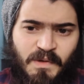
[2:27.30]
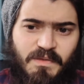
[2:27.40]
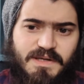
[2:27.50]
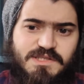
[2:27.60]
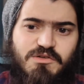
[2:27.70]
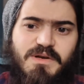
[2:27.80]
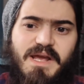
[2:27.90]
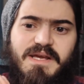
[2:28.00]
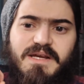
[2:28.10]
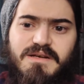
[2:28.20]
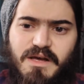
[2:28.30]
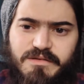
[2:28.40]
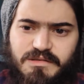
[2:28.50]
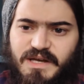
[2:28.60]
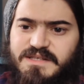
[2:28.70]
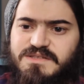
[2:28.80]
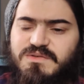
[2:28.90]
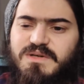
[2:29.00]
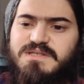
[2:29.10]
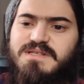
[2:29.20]
thus creating another light
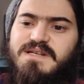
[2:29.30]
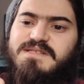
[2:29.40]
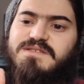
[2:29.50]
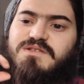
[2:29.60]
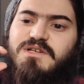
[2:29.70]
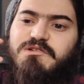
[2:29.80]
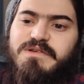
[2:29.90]
source that is in turn